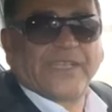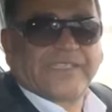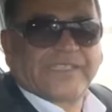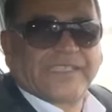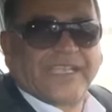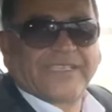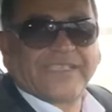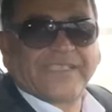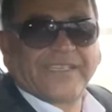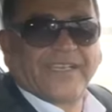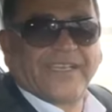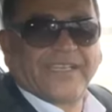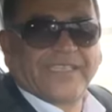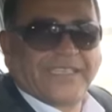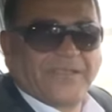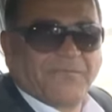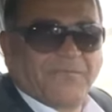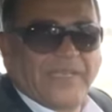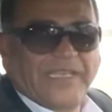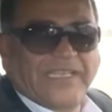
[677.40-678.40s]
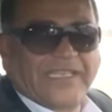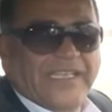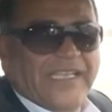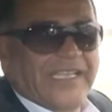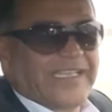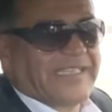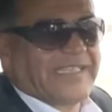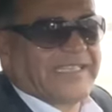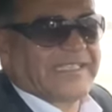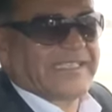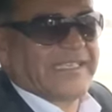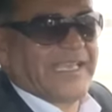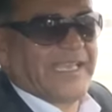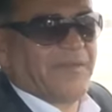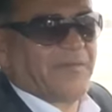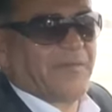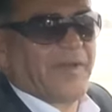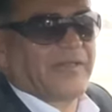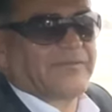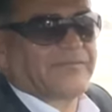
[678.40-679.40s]
satellite immediately,
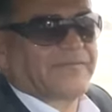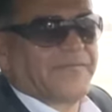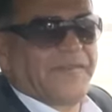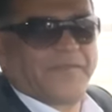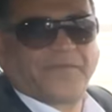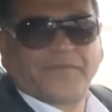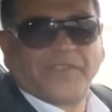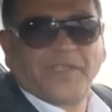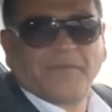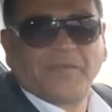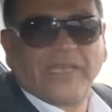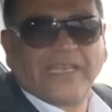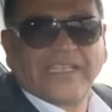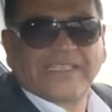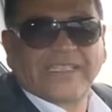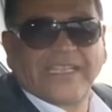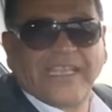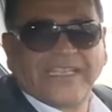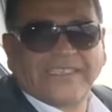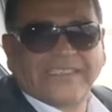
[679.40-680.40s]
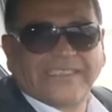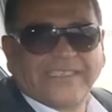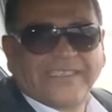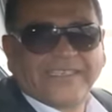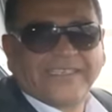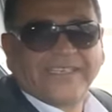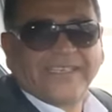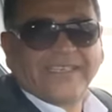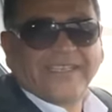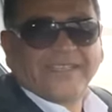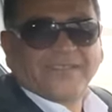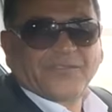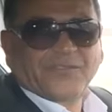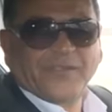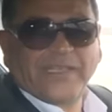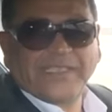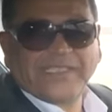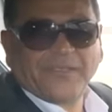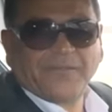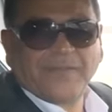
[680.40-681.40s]
say about 15 minutes later.
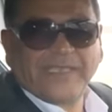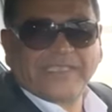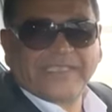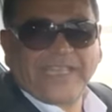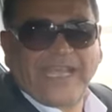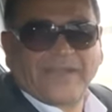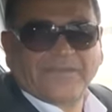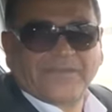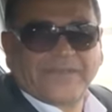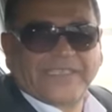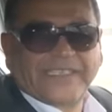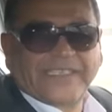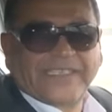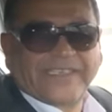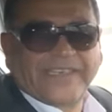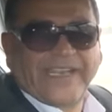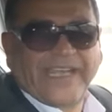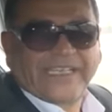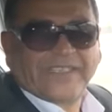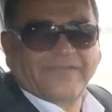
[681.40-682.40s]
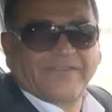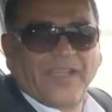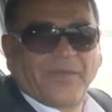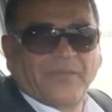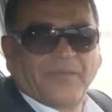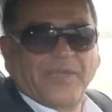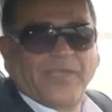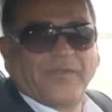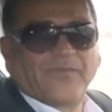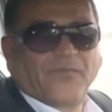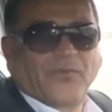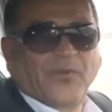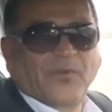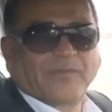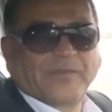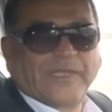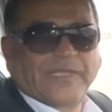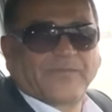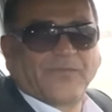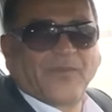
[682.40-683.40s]
20 minutes after the crash, we have been
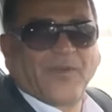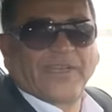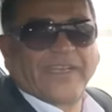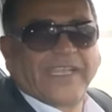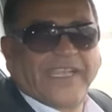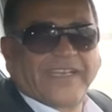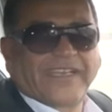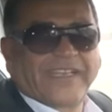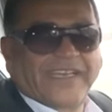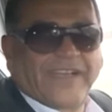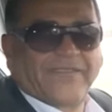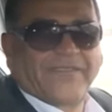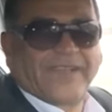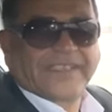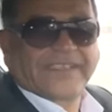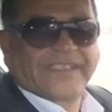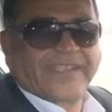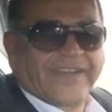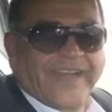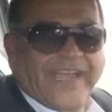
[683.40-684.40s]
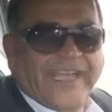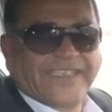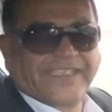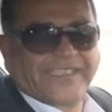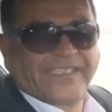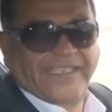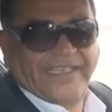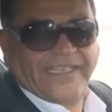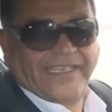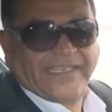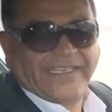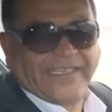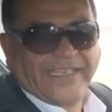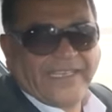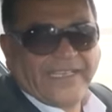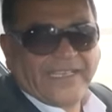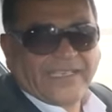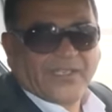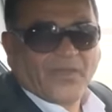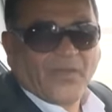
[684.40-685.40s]
informed that one aircraft has crashed here.
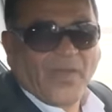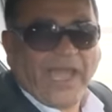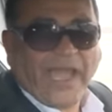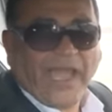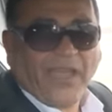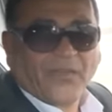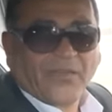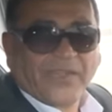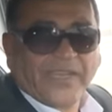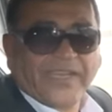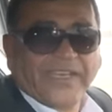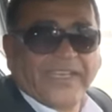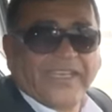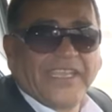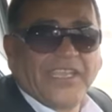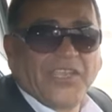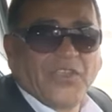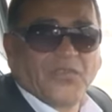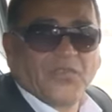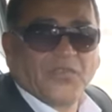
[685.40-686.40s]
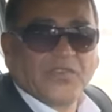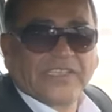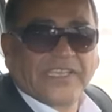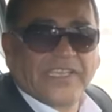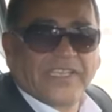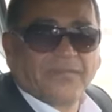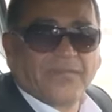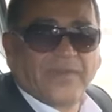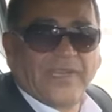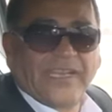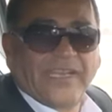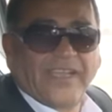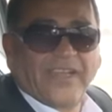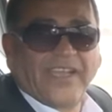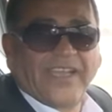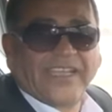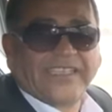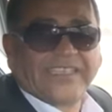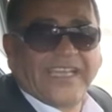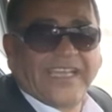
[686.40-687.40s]
So how can a huge airplane
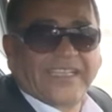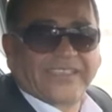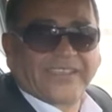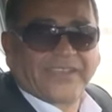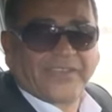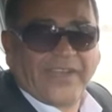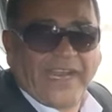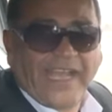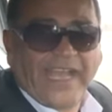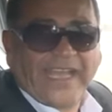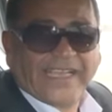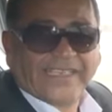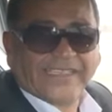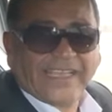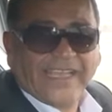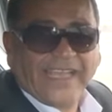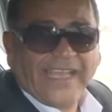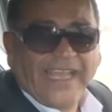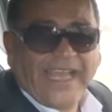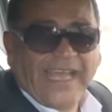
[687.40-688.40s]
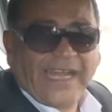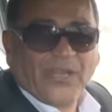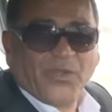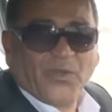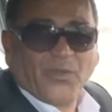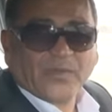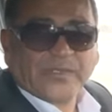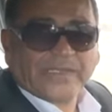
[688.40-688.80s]
like that crash and no